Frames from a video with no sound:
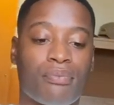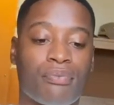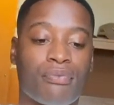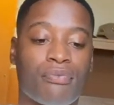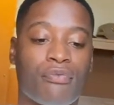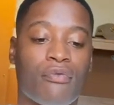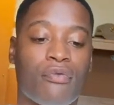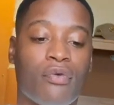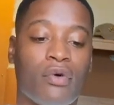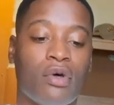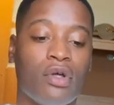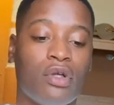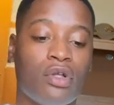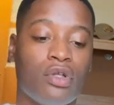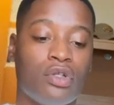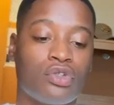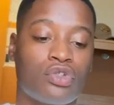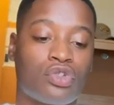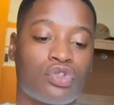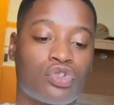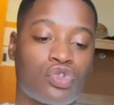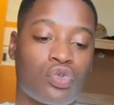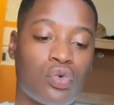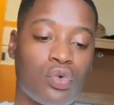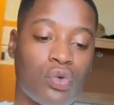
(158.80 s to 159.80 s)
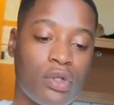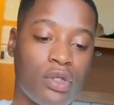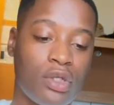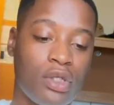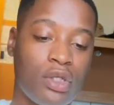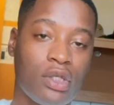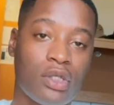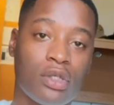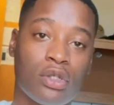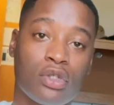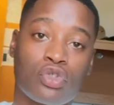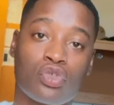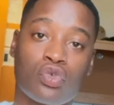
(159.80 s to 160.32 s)
for 20
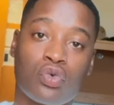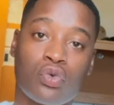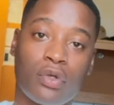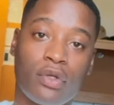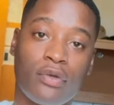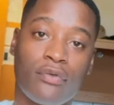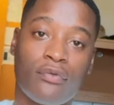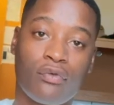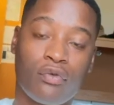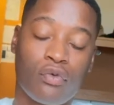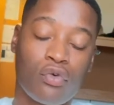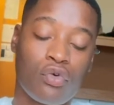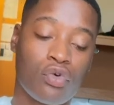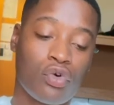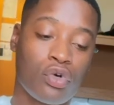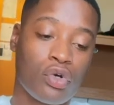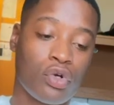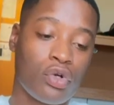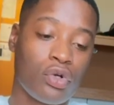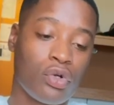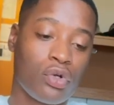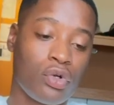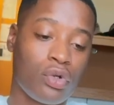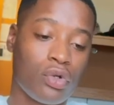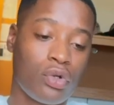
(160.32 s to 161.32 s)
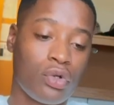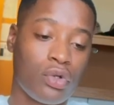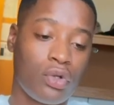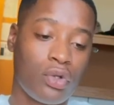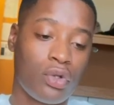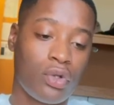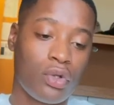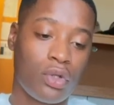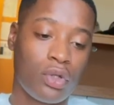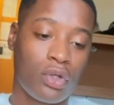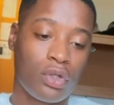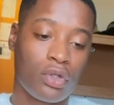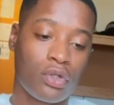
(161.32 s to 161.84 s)
to 24,
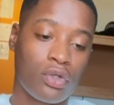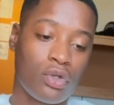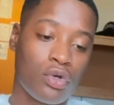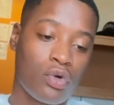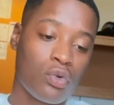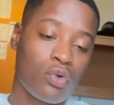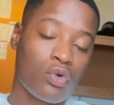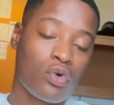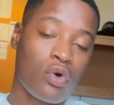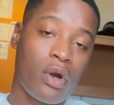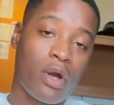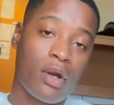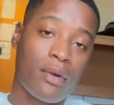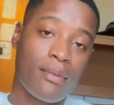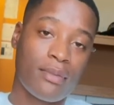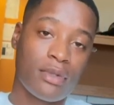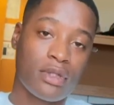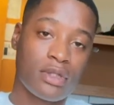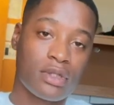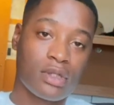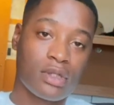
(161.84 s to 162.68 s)
your requirements